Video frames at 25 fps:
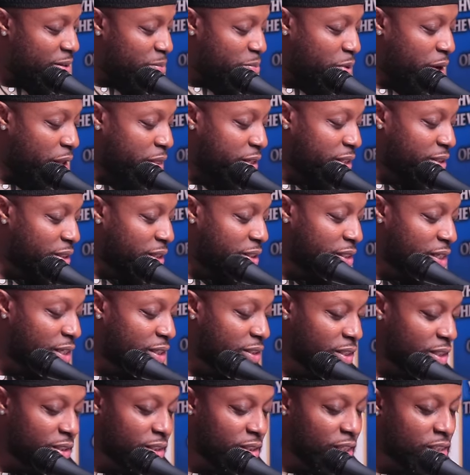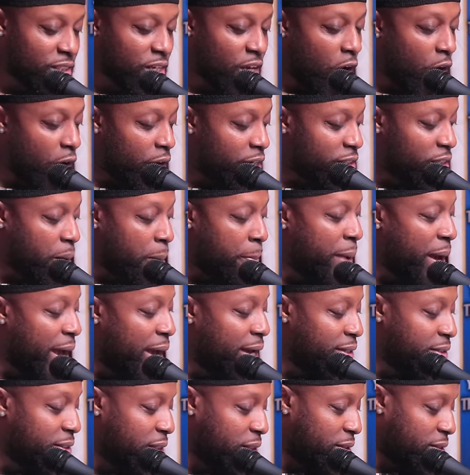Brothers and sisters, this God is
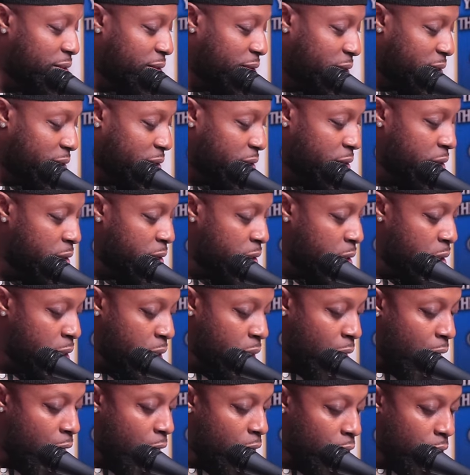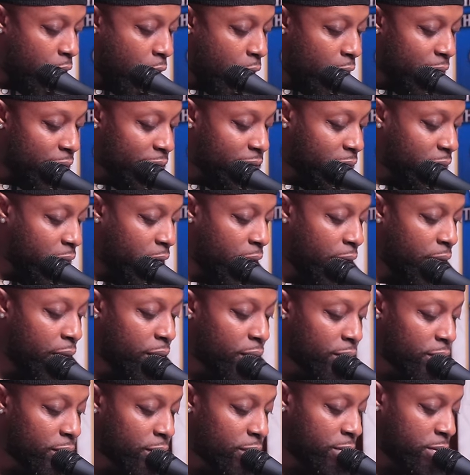amazing. Our God is
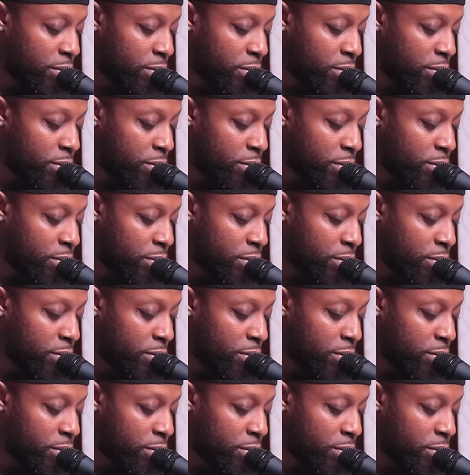King.